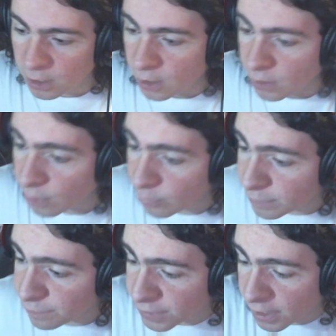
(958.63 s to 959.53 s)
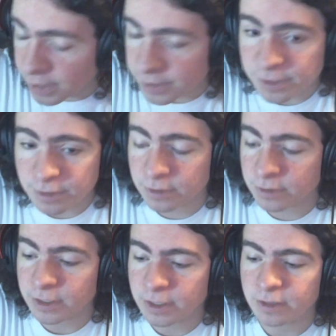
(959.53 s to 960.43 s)
what we've got
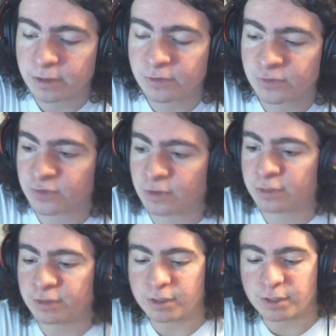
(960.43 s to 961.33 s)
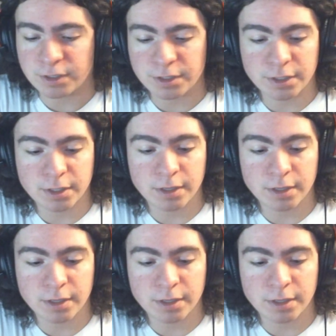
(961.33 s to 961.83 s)
here is the